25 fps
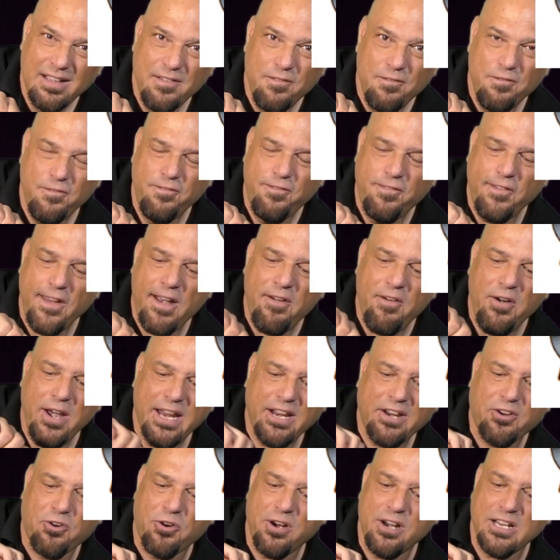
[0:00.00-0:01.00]
very
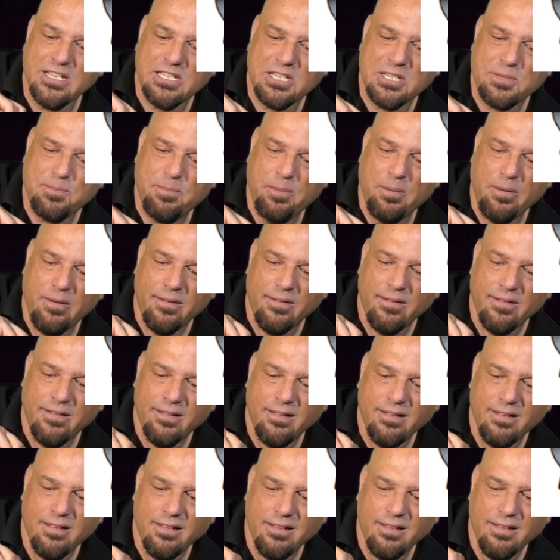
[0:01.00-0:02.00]
crisp,
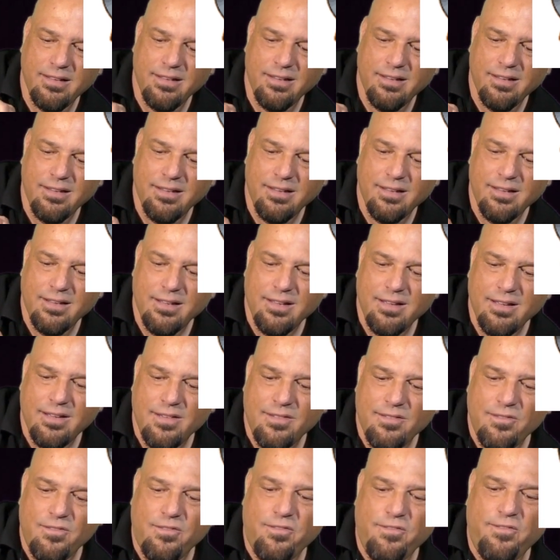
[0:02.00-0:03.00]

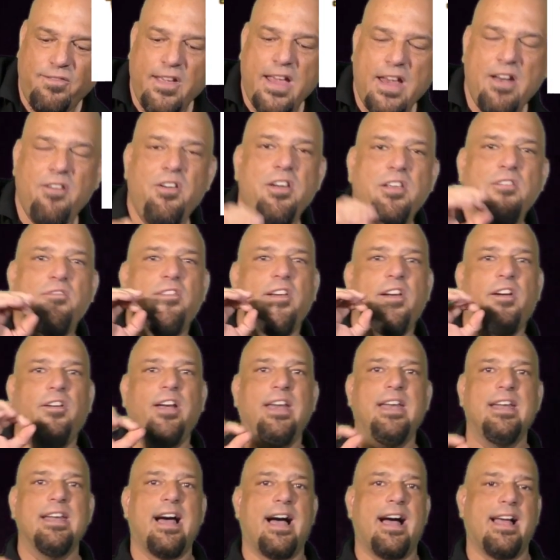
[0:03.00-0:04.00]
very,
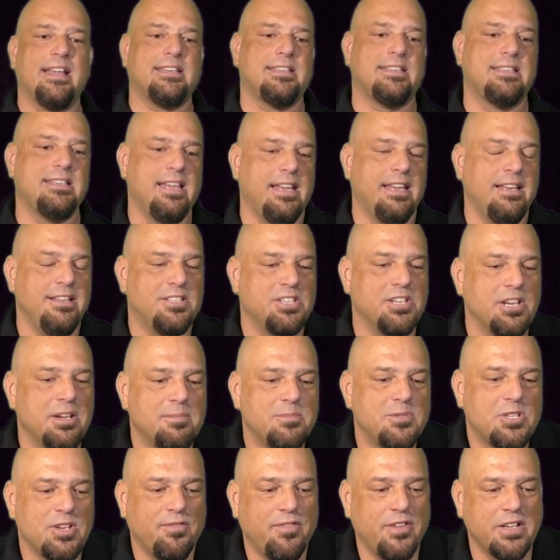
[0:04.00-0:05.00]
very nice in
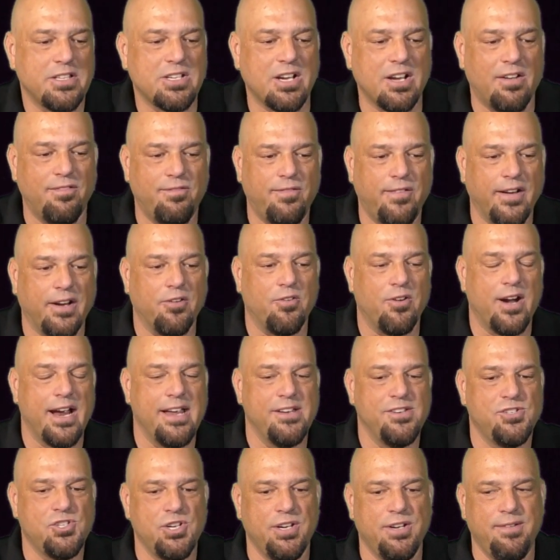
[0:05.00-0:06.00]
terms of its
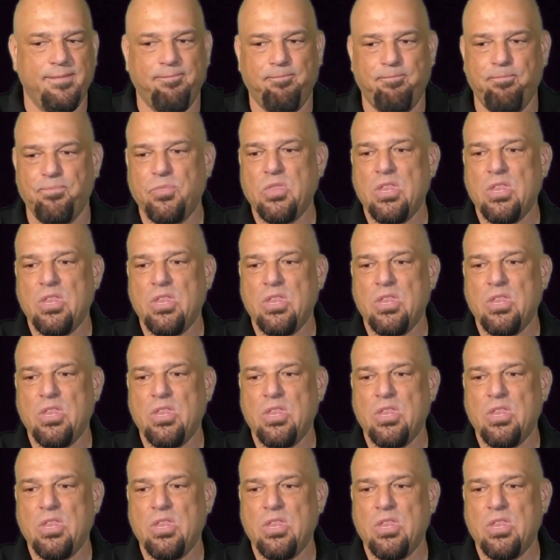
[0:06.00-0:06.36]
configuration.